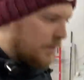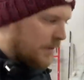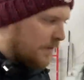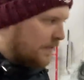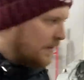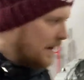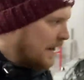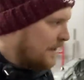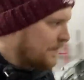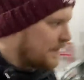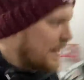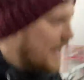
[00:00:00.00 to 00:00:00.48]
it off
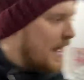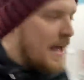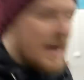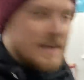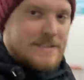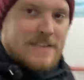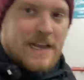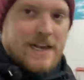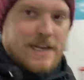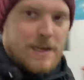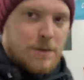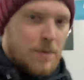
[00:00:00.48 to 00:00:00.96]
the lift.
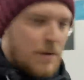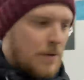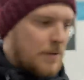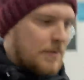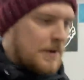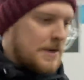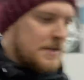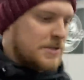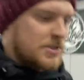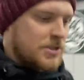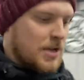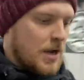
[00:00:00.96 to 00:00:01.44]
Exactly what we
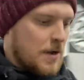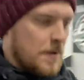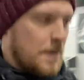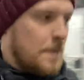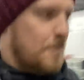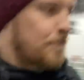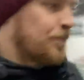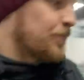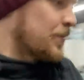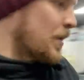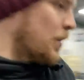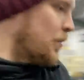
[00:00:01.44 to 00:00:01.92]
wanted. So
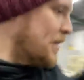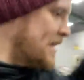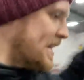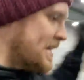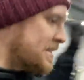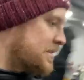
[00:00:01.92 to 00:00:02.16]
we need